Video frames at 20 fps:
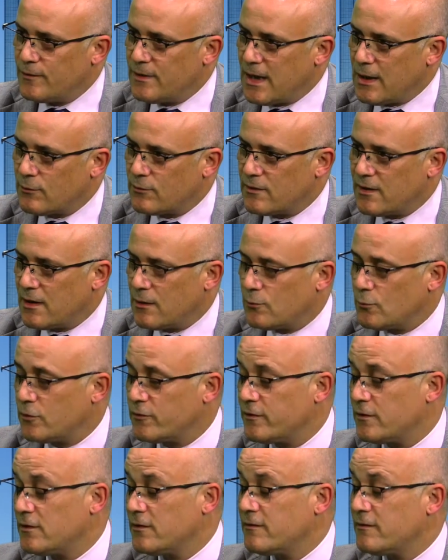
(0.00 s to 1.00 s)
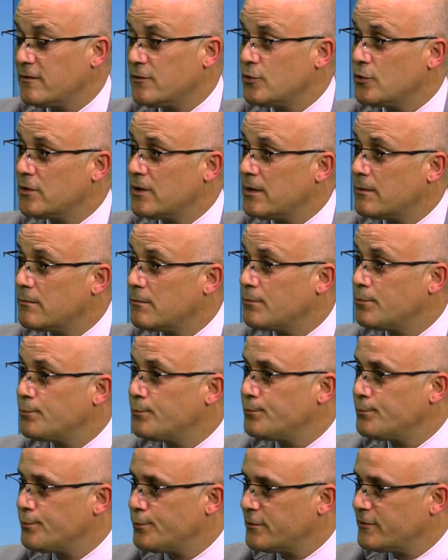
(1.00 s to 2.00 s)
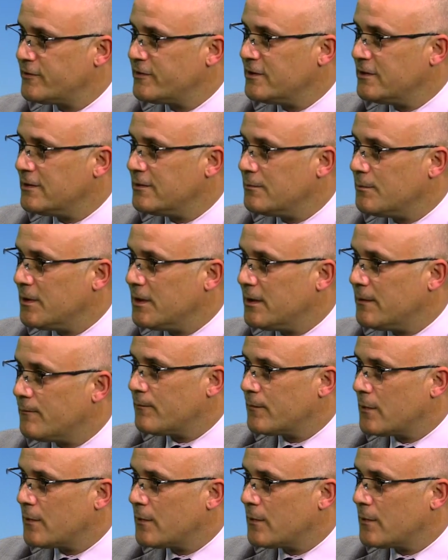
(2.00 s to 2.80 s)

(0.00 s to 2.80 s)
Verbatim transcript: downtown was a decision that preceded me.